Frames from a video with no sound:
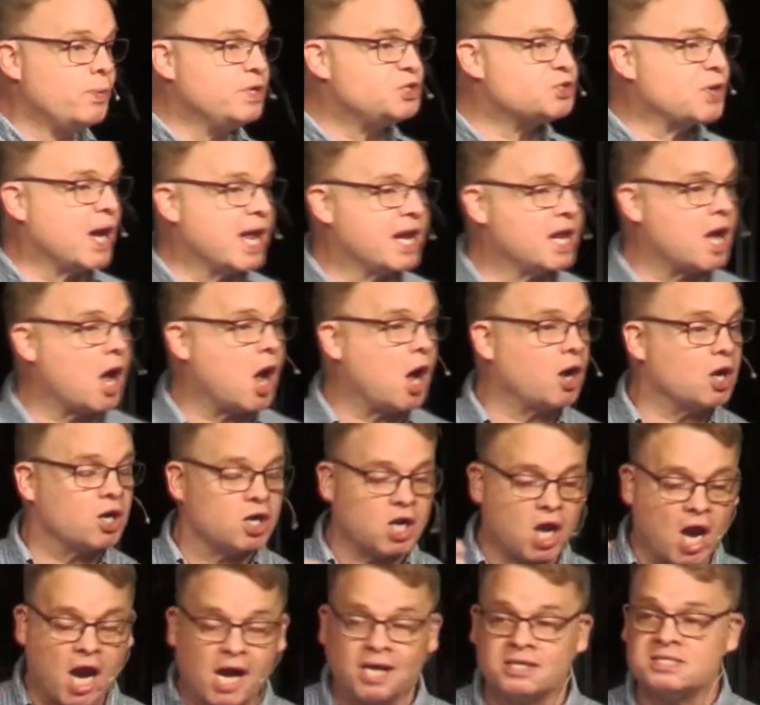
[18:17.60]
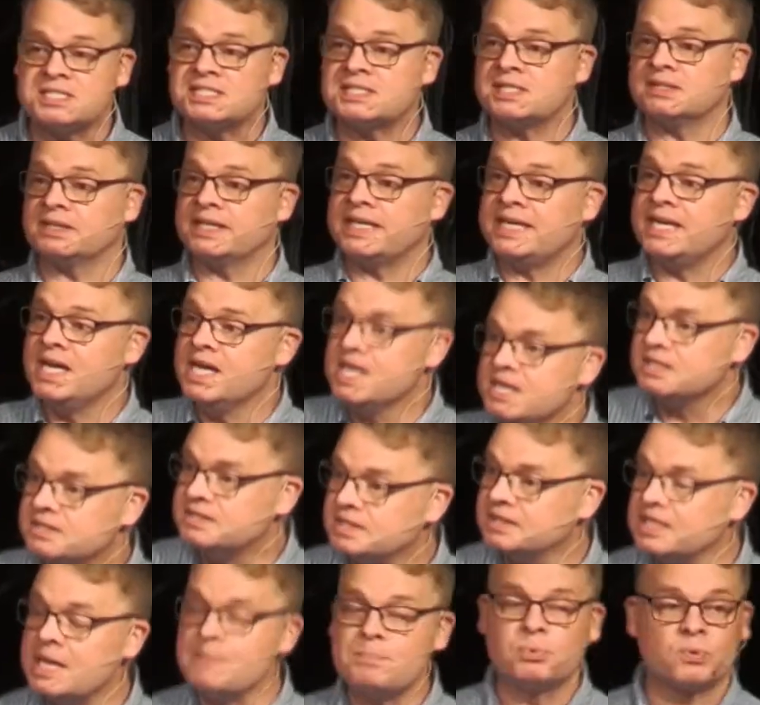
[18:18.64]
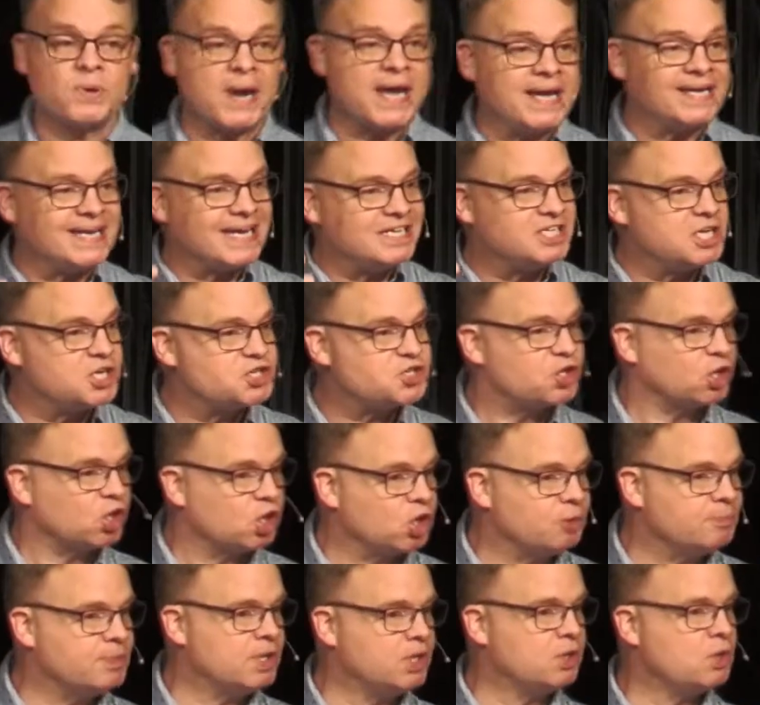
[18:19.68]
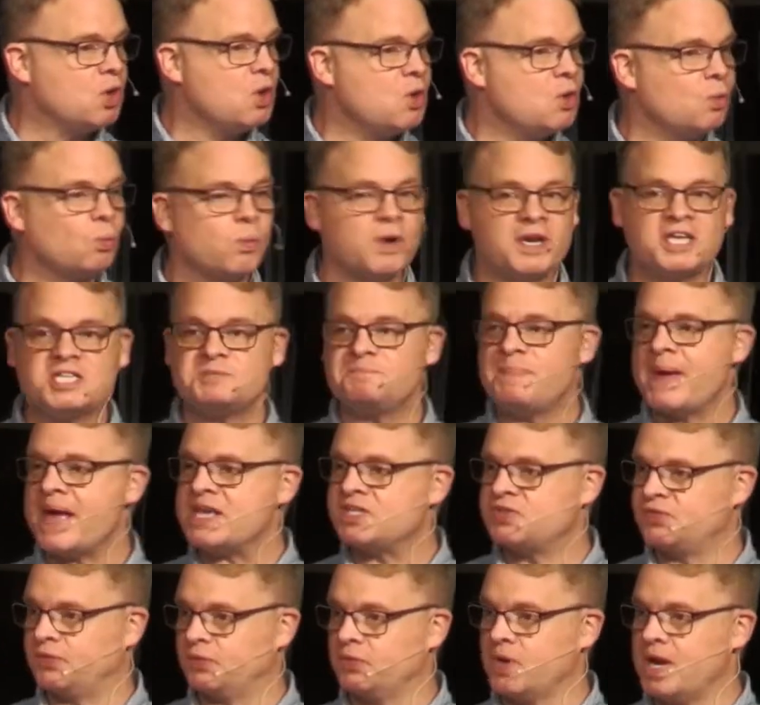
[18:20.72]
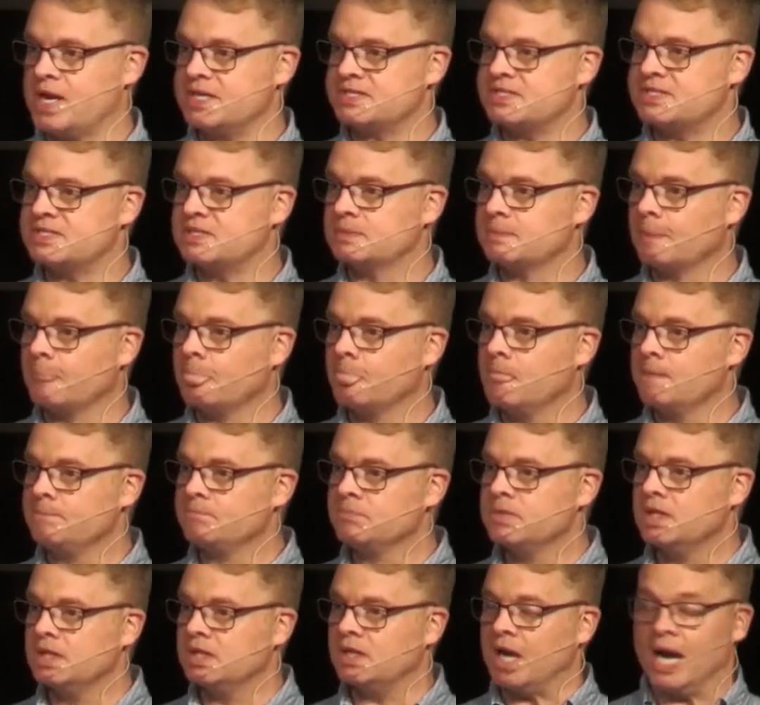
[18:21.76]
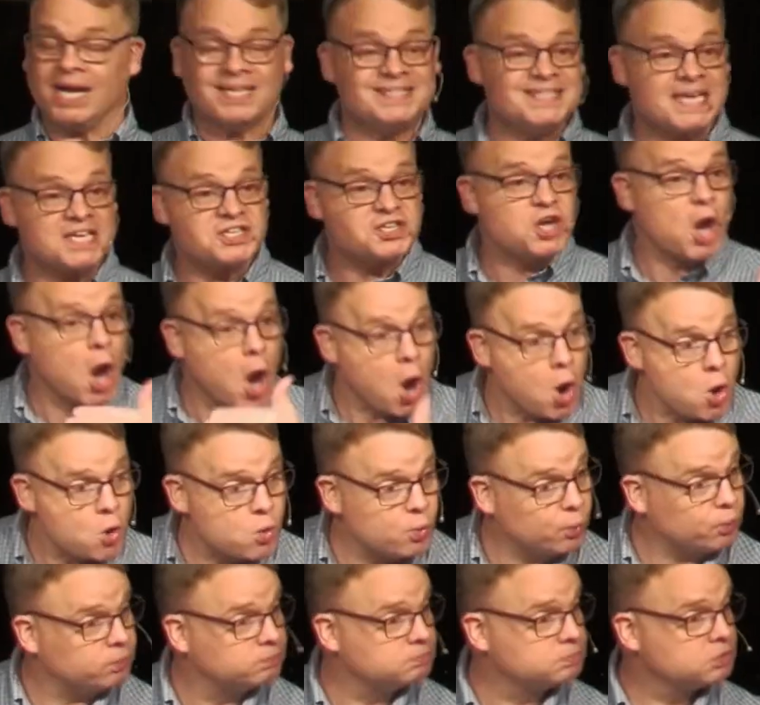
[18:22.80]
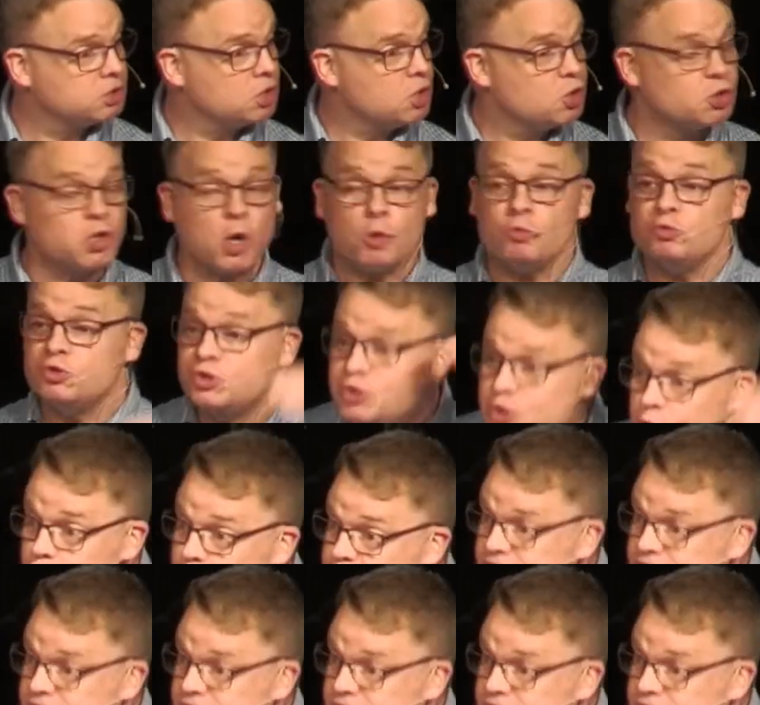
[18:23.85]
we try to constantly deliberate and determine what is best for us. God says, go. Go do